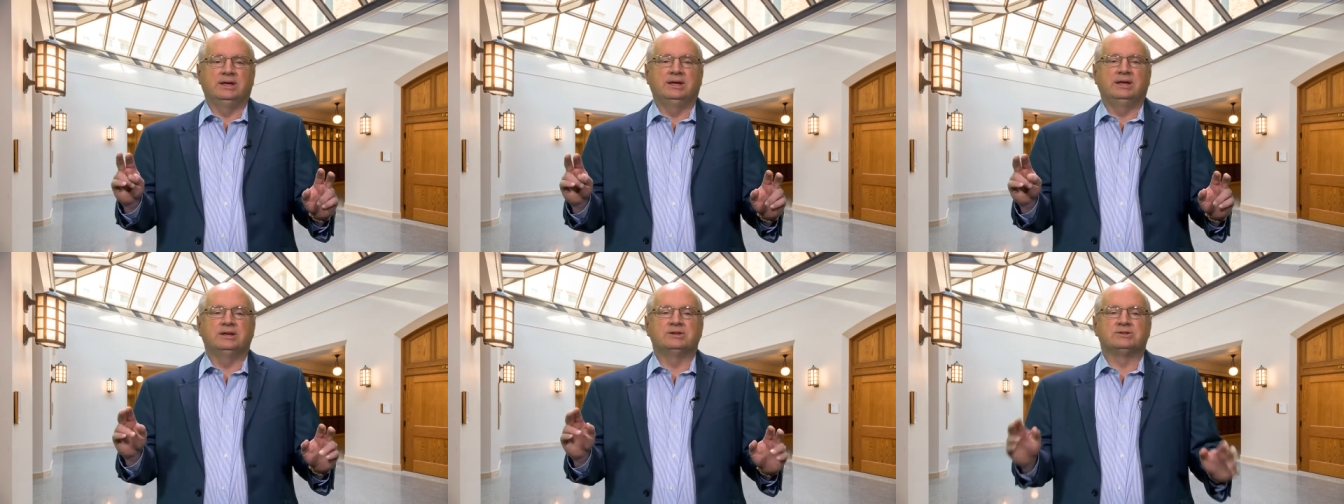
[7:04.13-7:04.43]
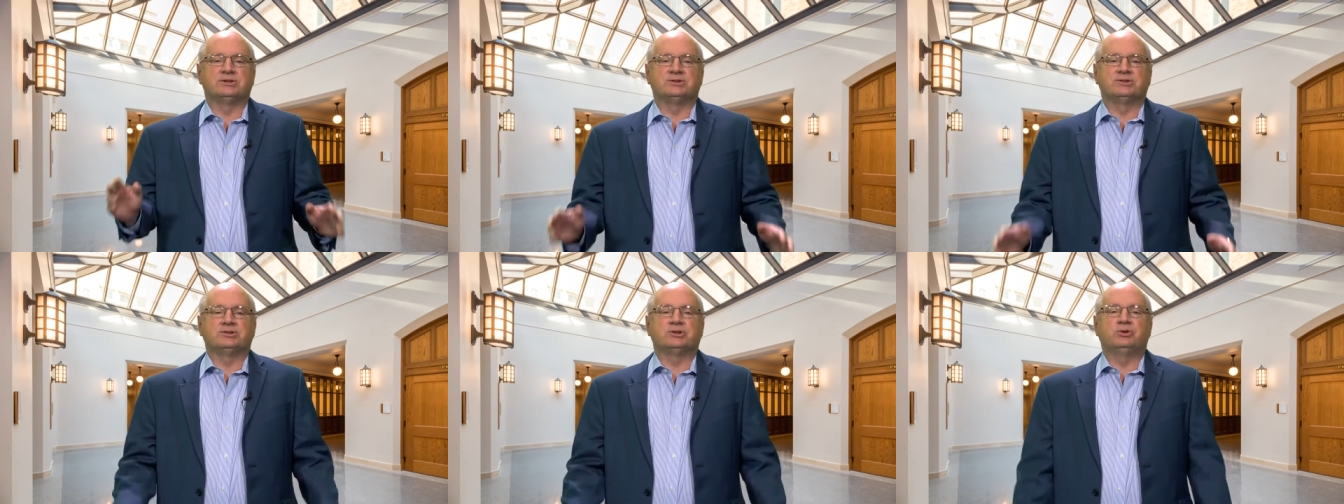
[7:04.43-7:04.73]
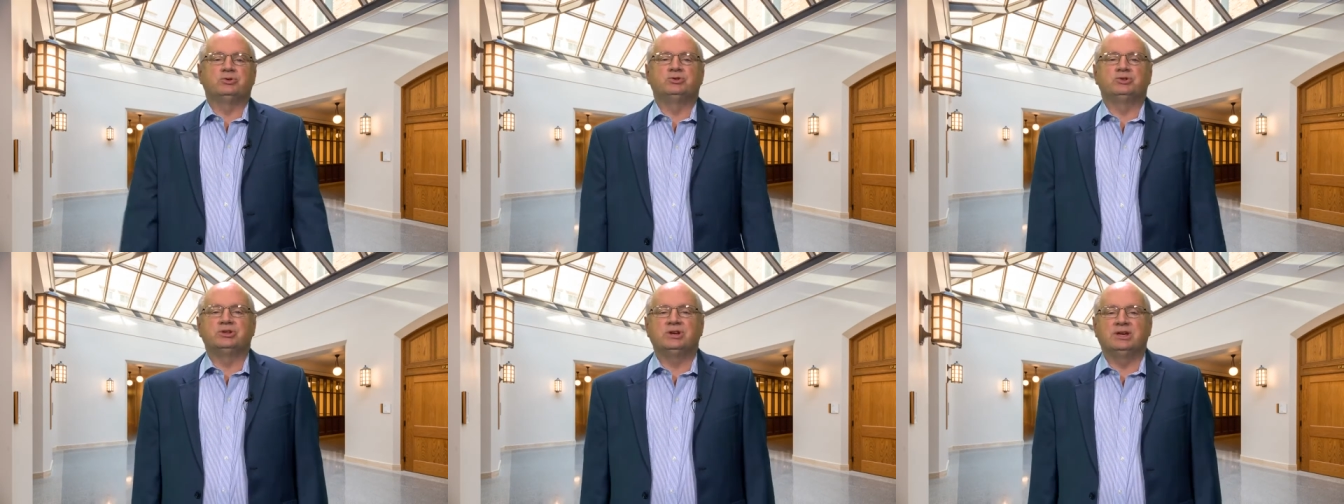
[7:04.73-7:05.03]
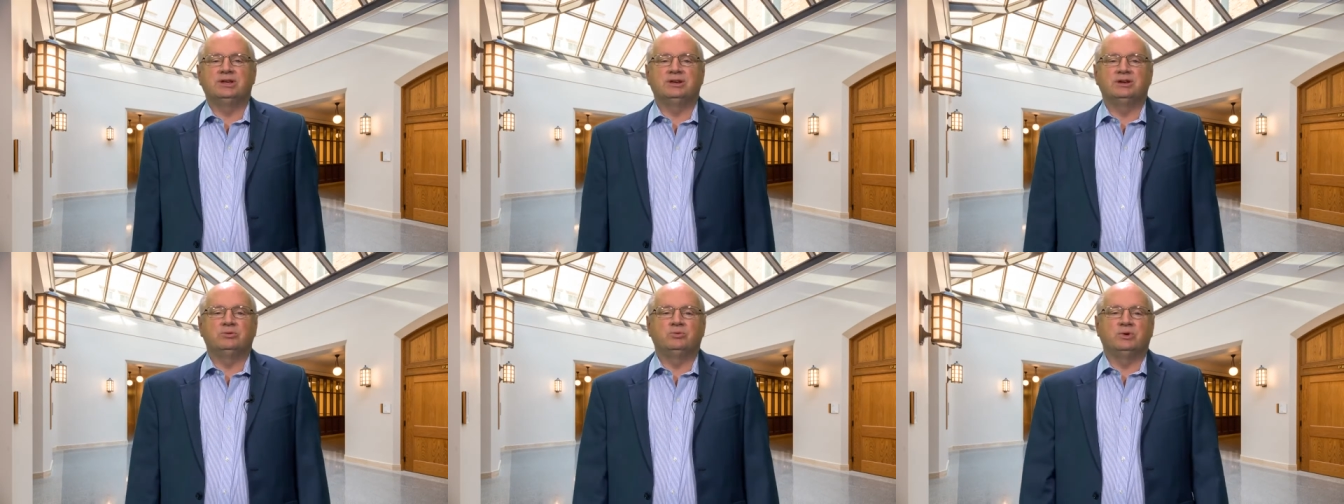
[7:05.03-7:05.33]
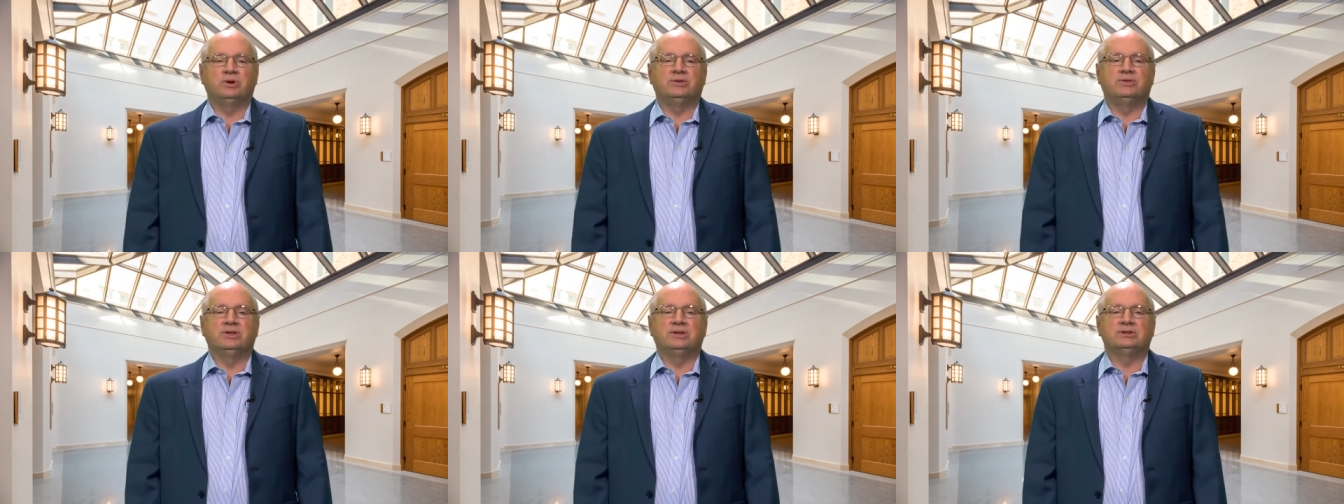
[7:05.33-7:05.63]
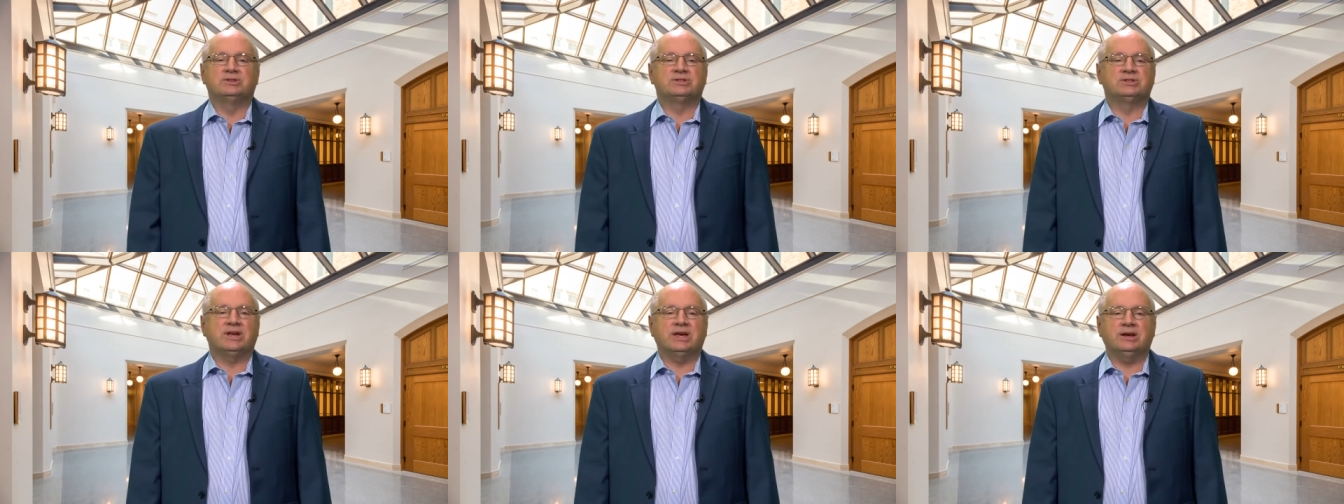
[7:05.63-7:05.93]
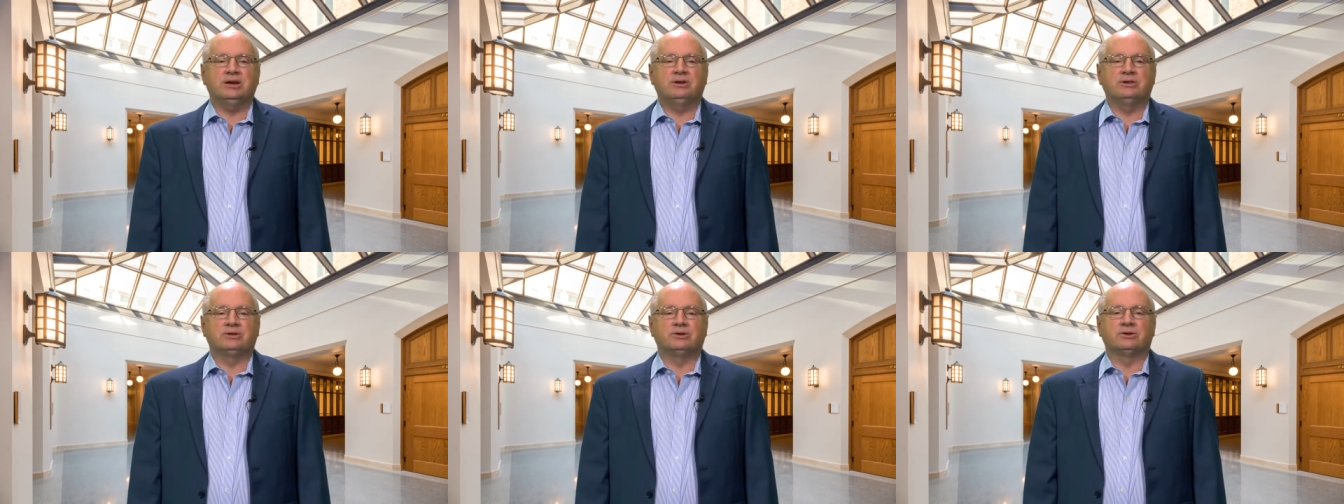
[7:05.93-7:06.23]
is associated with
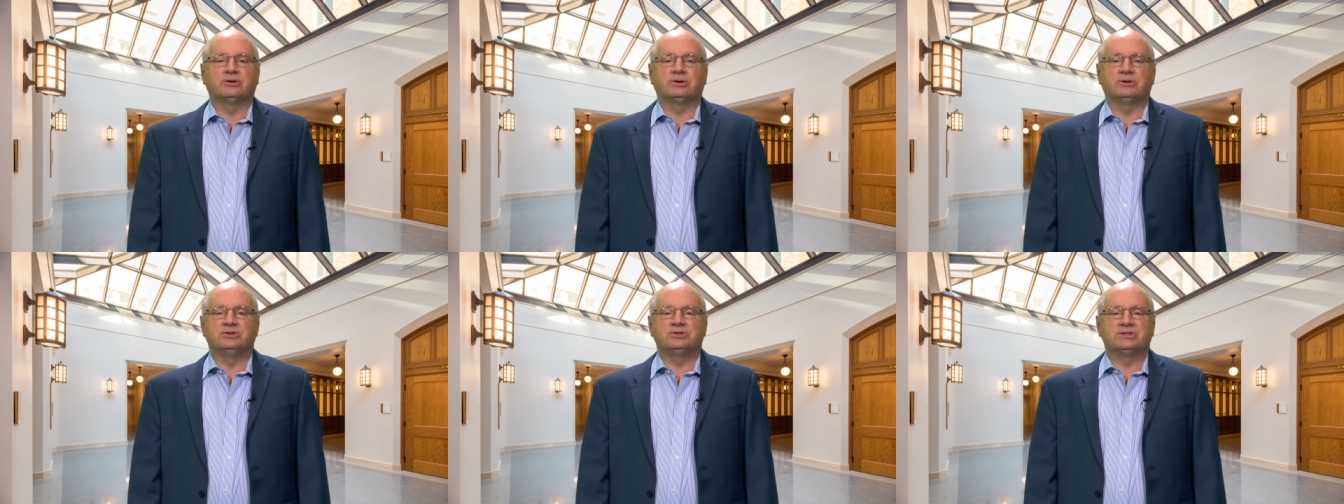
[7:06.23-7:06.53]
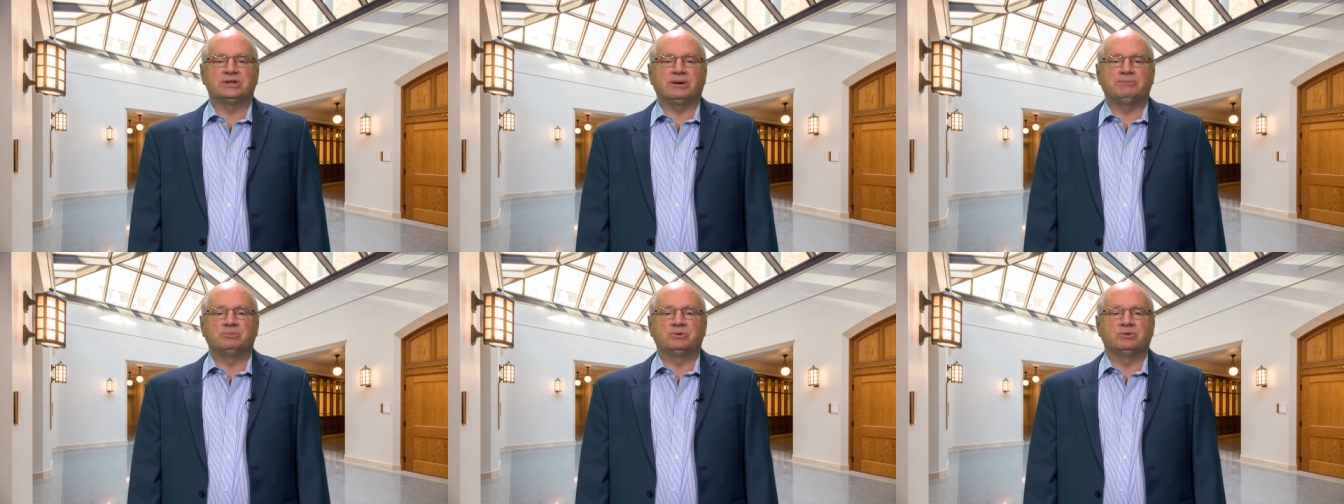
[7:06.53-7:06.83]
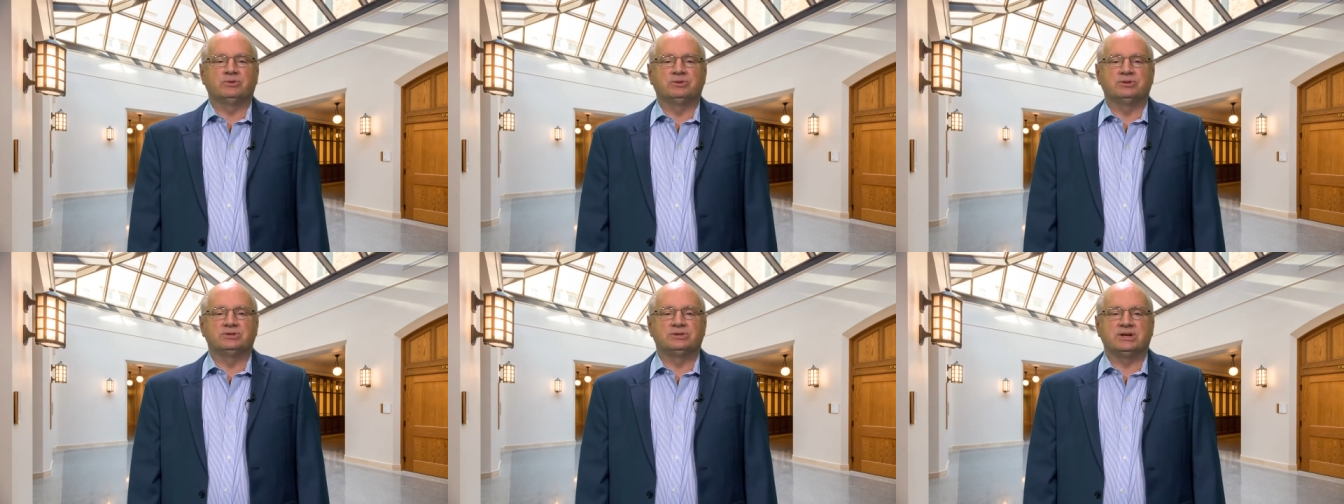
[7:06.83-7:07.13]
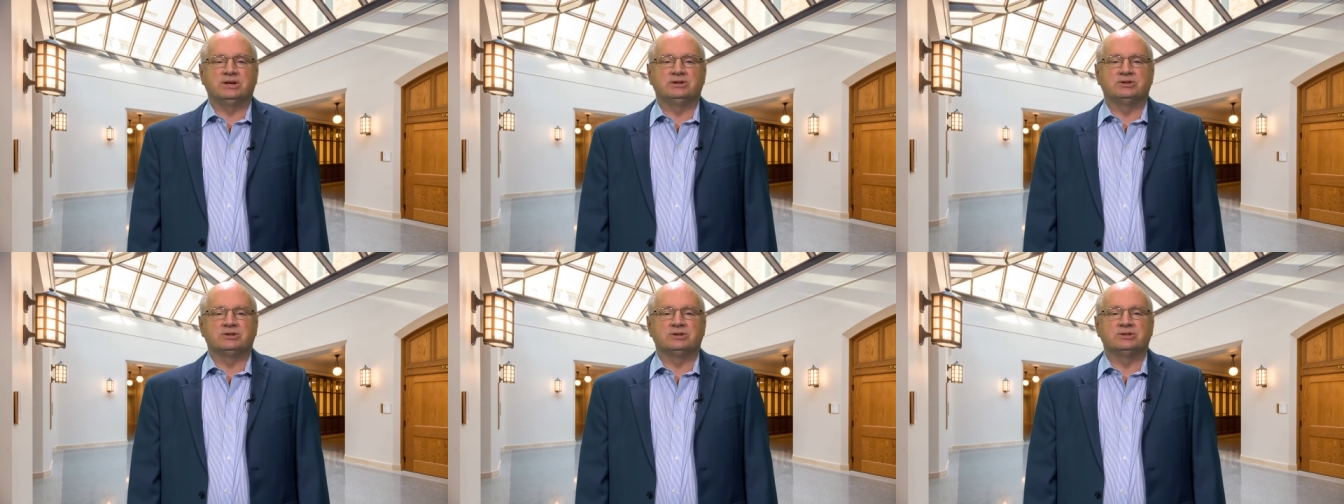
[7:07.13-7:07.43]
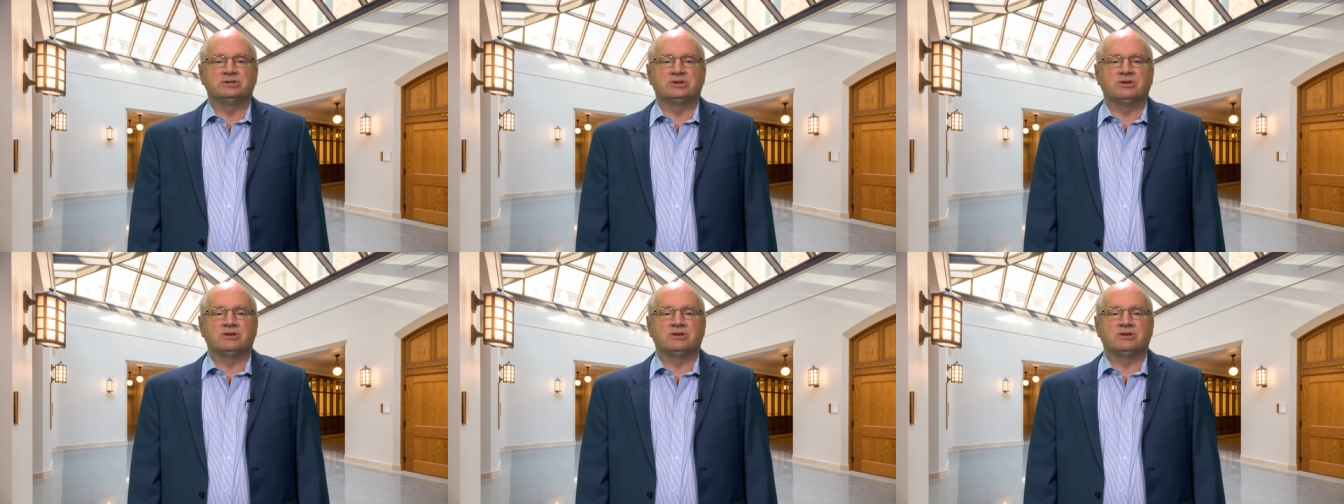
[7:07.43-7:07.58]
secular conceptualizations